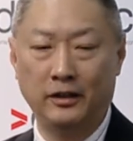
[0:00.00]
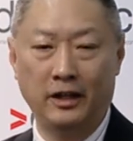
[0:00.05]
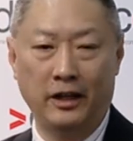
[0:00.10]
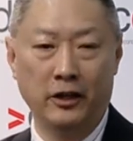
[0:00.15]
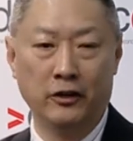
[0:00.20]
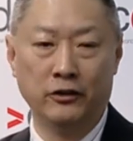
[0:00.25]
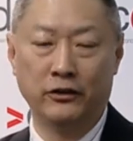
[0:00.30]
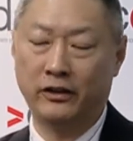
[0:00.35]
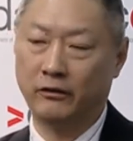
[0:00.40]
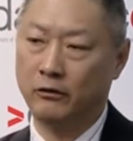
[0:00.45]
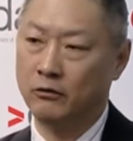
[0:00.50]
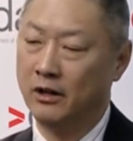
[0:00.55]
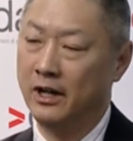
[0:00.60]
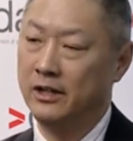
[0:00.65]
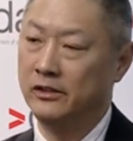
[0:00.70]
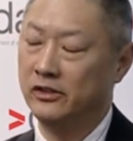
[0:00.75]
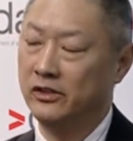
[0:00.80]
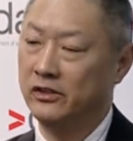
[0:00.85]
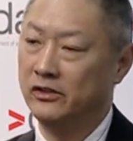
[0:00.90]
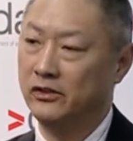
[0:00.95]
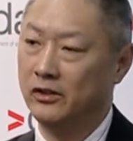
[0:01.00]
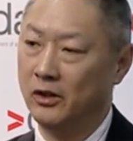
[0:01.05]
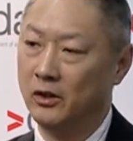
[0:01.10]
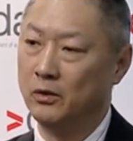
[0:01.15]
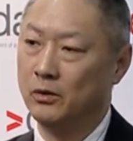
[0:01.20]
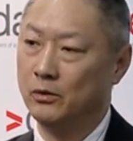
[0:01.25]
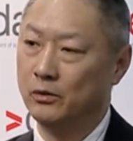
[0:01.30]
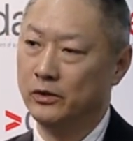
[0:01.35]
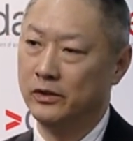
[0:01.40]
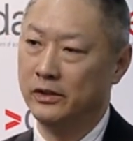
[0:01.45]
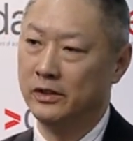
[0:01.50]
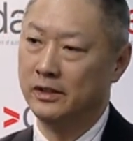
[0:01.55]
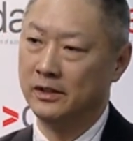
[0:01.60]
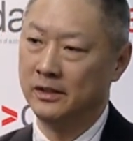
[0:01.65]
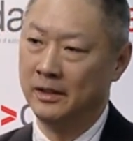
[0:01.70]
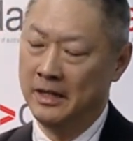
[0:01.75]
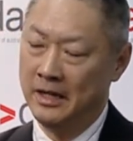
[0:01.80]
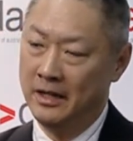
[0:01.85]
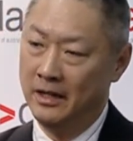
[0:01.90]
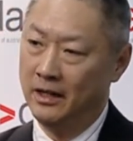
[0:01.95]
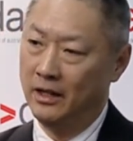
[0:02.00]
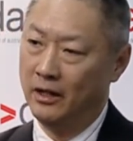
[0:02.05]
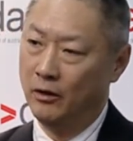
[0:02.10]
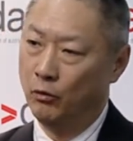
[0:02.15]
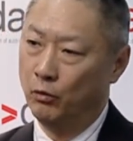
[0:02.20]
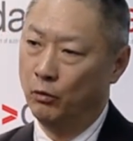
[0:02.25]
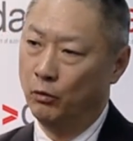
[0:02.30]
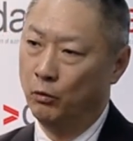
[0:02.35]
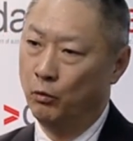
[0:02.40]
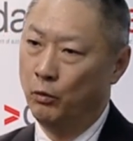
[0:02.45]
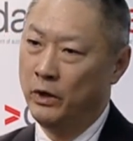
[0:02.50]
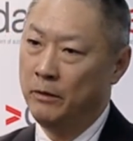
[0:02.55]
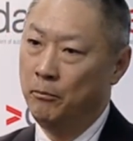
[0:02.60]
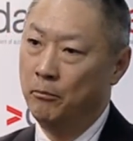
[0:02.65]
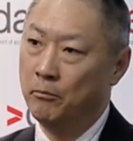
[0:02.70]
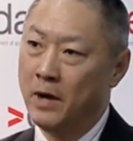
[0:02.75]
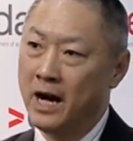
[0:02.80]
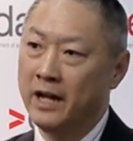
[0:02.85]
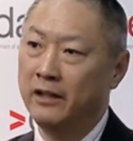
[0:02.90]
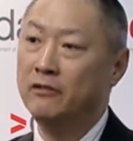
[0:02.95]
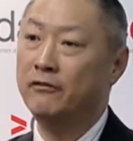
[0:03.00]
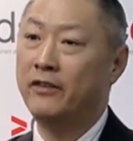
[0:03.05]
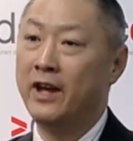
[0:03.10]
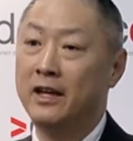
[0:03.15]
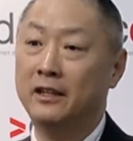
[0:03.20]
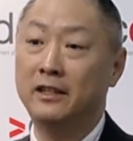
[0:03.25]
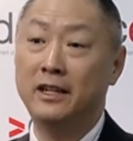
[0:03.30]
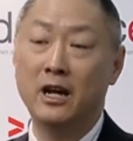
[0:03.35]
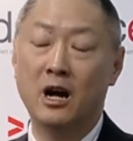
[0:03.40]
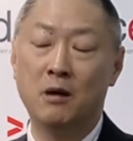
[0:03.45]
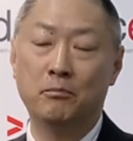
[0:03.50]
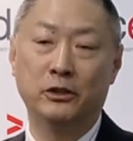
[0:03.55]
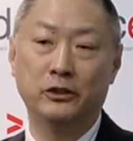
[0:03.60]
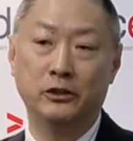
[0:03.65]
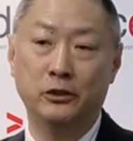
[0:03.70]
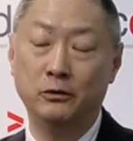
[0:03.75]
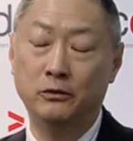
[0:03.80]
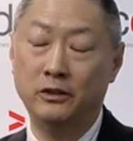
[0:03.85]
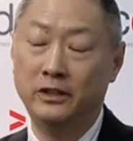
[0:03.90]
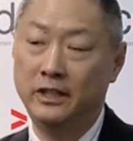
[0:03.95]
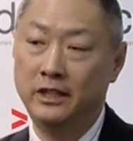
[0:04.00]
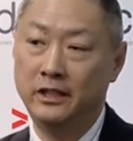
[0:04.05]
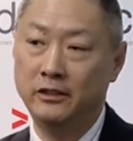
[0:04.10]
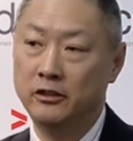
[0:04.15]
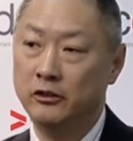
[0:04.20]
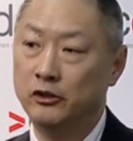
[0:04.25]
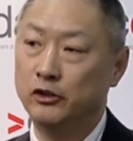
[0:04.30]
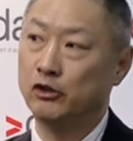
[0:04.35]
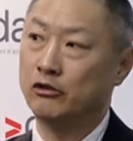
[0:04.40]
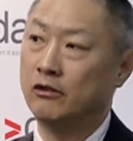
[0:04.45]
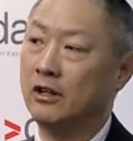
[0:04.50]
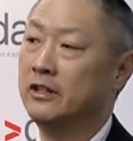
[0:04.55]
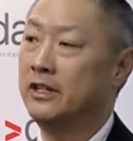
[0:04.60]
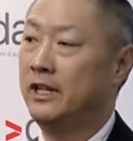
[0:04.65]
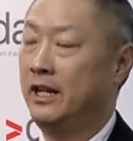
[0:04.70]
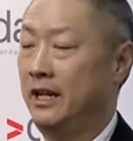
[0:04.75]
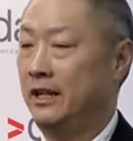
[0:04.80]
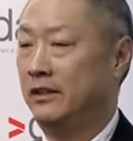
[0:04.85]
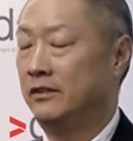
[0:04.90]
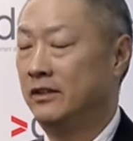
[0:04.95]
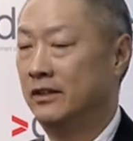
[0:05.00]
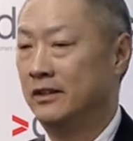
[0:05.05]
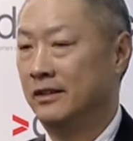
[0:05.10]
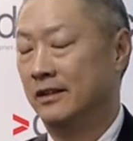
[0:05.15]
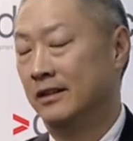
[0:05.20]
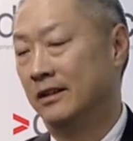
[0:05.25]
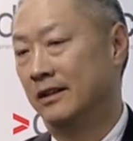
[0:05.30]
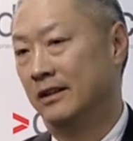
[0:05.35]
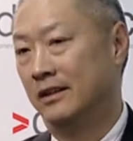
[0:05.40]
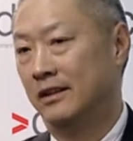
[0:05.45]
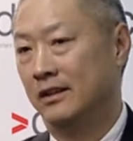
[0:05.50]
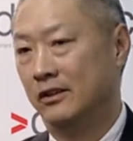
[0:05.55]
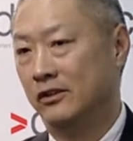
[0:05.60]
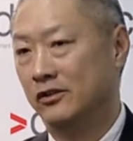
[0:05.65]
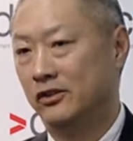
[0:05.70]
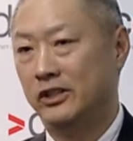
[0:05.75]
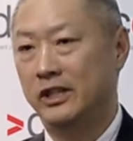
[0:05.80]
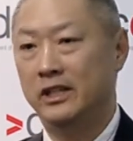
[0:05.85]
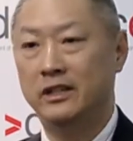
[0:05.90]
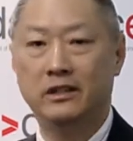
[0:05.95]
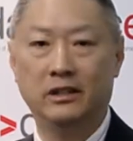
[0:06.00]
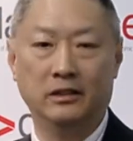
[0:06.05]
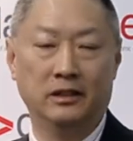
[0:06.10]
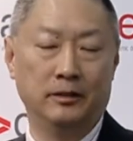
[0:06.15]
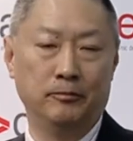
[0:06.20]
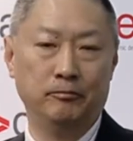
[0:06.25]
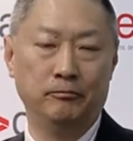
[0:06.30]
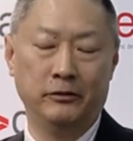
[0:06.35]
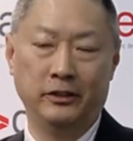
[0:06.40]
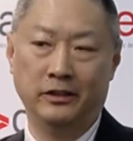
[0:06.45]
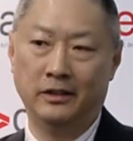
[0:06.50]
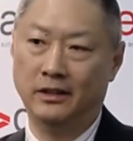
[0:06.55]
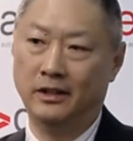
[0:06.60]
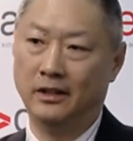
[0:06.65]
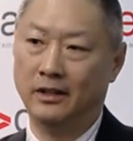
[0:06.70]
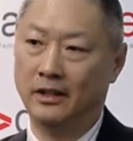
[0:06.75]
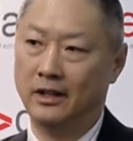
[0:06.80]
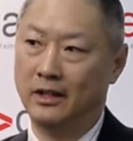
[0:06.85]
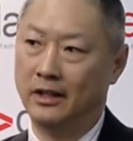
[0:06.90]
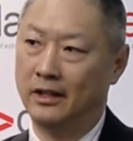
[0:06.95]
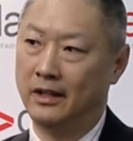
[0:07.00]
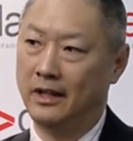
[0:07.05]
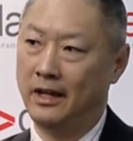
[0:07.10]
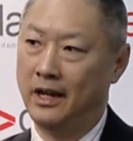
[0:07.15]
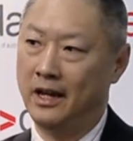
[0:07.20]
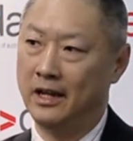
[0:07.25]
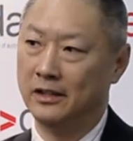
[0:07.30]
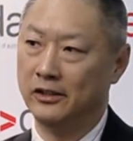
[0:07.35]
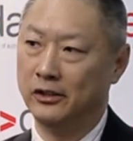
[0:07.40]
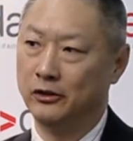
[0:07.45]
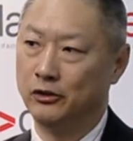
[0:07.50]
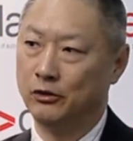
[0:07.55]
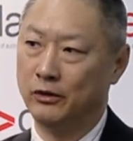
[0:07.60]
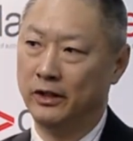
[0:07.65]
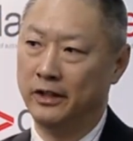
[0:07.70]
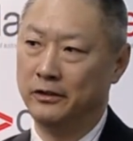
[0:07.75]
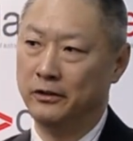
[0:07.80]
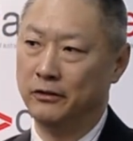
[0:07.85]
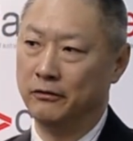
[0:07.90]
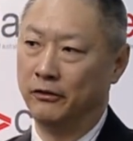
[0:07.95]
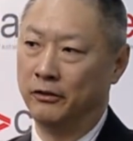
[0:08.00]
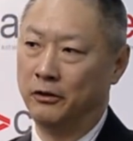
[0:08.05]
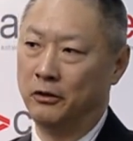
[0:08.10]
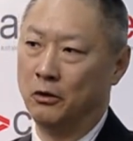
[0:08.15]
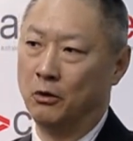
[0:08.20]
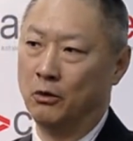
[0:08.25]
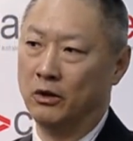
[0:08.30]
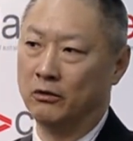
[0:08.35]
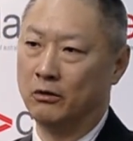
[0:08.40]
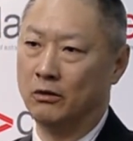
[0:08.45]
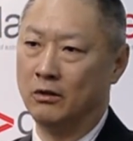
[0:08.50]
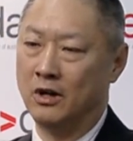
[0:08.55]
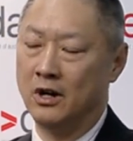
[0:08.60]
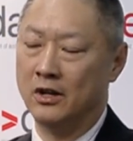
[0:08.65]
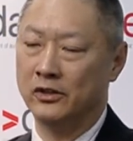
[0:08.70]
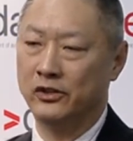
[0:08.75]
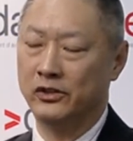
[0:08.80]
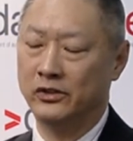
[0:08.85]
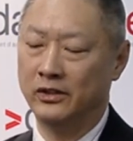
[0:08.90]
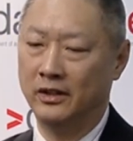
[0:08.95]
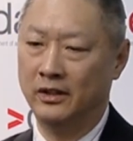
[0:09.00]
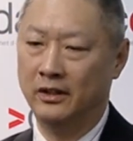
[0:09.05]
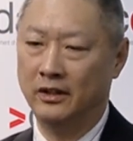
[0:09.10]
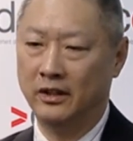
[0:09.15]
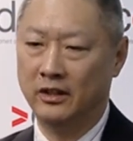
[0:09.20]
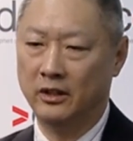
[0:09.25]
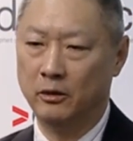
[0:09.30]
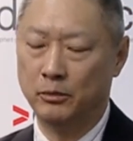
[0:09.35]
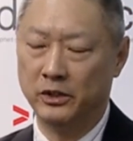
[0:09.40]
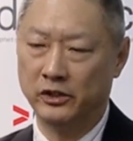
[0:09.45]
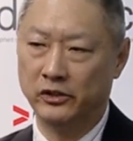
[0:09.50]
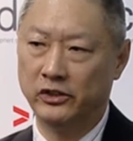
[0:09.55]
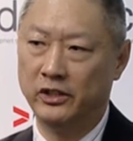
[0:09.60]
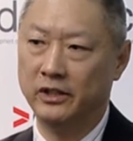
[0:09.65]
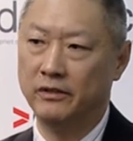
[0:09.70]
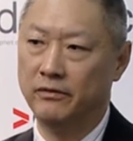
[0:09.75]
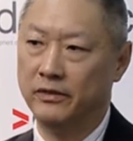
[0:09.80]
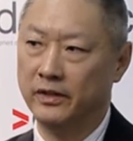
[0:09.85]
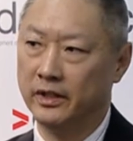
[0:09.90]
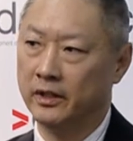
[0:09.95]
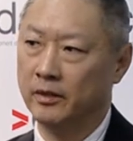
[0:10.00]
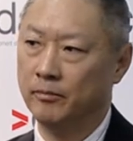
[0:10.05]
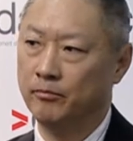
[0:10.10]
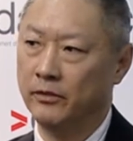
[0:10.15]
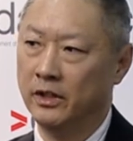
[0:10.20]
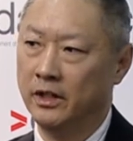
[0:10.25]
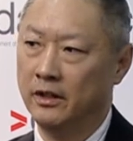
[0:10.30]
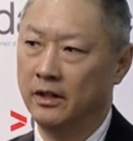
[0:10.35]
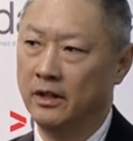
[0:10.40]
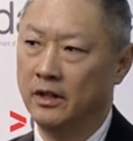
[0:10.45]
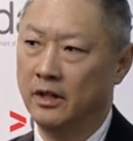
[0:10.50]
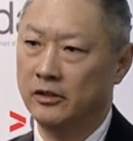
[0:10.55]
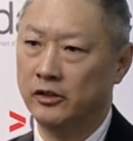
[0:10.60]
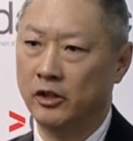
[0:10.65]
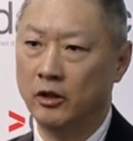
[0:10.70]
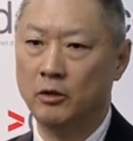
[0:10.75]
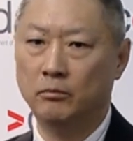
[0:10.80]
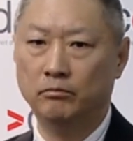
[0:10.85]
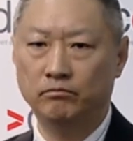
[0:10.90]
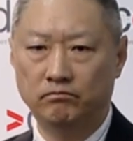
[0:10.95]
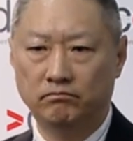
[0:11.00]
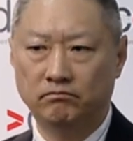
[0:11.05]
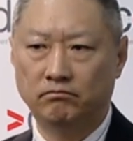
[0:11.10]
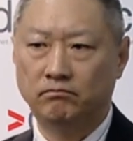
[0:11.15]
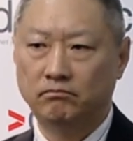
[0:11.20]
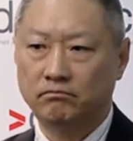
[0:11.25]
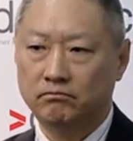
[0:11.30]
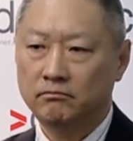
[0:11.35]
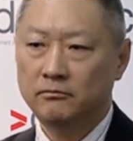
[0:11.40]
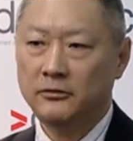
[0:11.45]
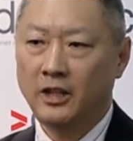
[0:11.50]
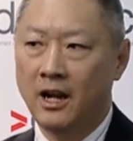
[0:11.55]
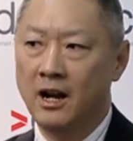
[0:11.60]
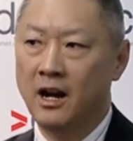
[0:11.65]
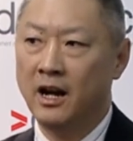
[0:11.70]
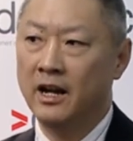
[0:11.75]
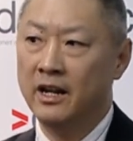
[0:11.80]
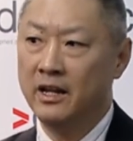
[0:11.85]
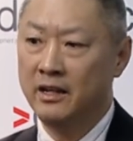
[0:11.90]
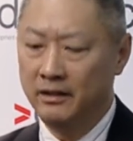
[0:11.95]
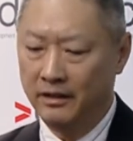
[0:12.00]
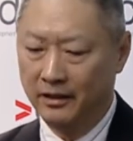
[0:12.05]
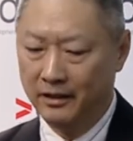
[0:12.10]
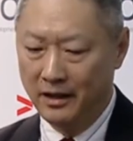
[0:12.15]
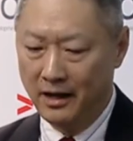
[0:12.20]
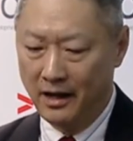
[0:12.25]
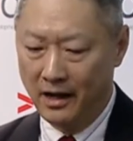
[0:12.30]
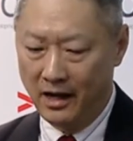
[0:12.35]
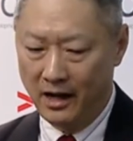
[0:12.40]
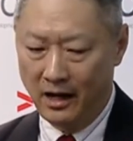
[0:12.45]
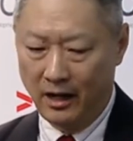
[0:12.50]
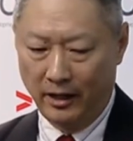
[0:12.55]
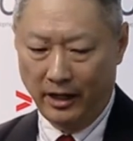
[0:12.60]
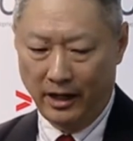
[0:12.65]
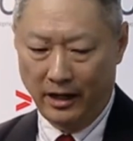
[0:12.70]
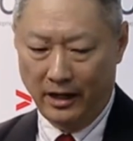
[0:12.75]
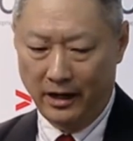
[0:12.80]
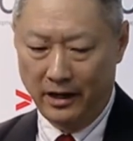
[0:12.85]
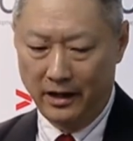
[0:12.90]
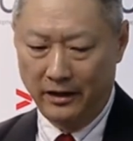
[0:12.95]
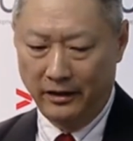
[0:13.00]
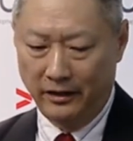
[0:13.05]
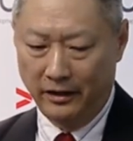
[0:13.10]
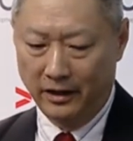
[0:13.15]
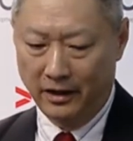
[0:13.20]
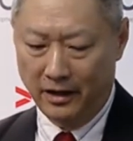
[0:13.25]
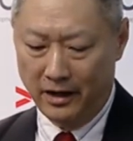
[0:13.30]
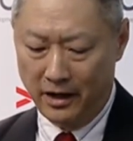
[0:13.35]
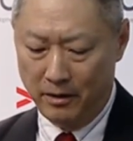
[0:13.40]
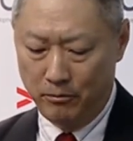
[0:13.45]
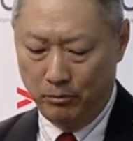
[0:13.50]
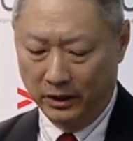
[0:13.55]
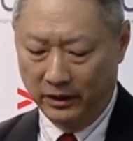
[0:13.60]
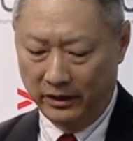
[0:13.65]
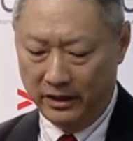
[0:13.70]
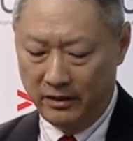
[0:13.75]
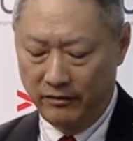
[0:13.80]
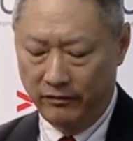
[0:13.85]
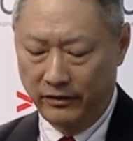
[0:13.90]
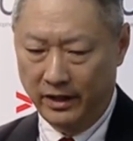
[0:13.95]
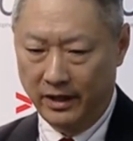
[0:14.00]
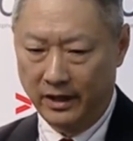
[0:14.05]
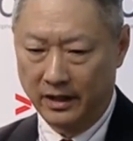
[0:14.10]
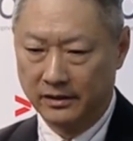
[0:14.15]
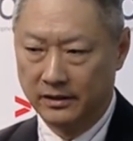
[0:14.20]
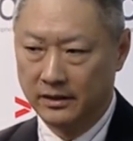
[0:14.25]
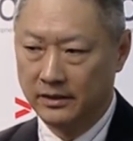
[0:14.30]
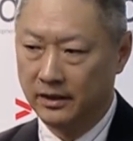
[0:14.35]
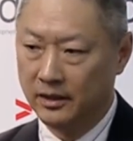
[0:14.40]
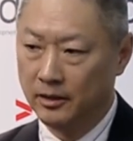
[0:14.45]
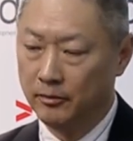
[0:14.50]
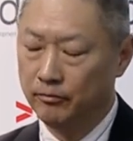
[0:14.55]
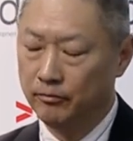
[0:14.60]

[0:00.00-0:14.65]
health crisis zones, we might have had the opportunity to truncate Zika as it tried to go across the Pacific. So I believe that